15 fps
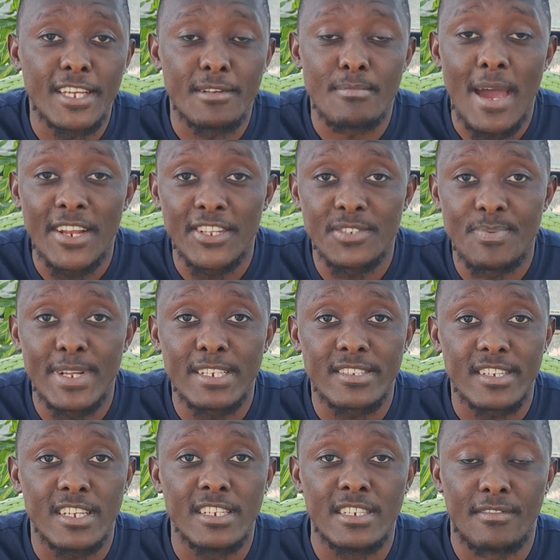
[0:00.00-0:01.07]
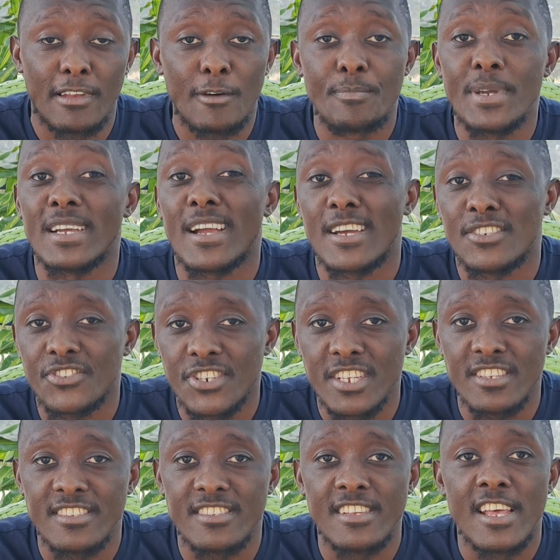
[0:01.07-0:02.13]
and Management in Developing
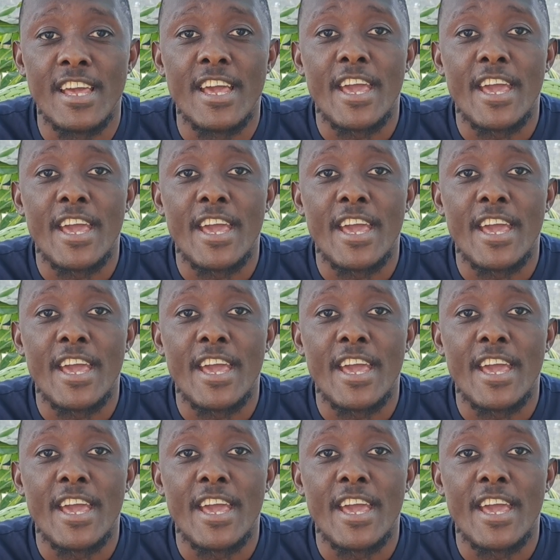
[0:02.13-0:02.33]
Countries,